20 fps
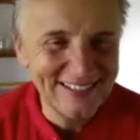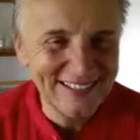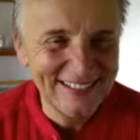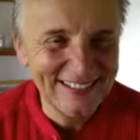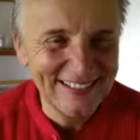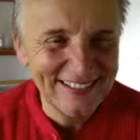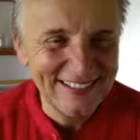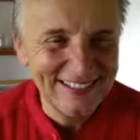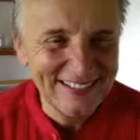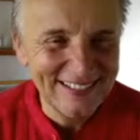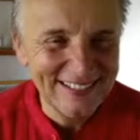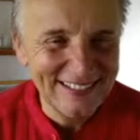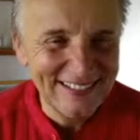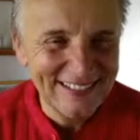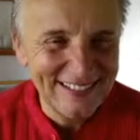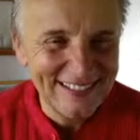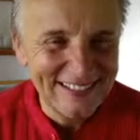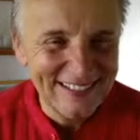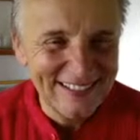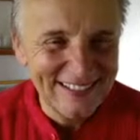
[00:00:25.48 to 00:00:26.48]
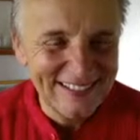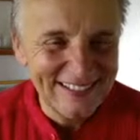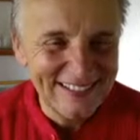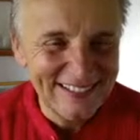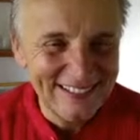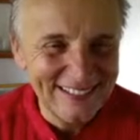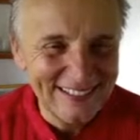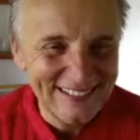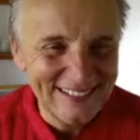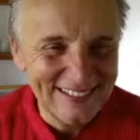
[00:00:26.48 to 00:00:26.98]

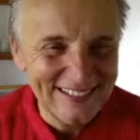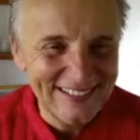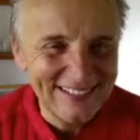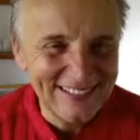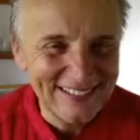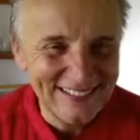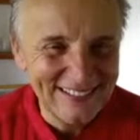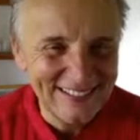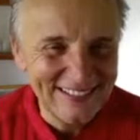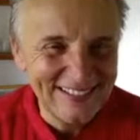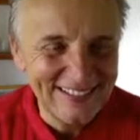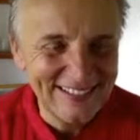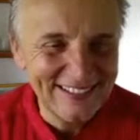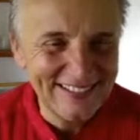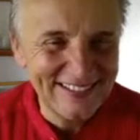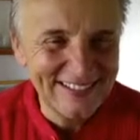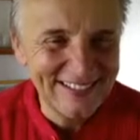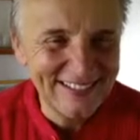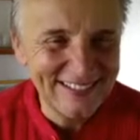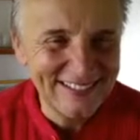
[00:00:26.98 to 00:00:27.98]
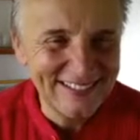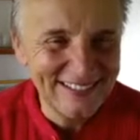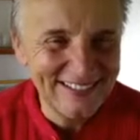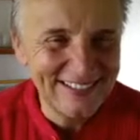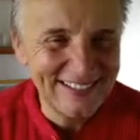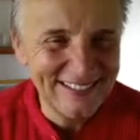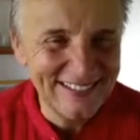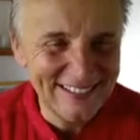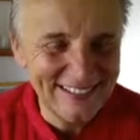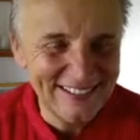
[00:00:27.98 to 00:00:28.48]

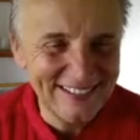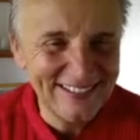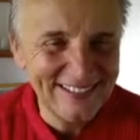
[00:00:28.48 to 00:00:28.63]
The person shown says nothing.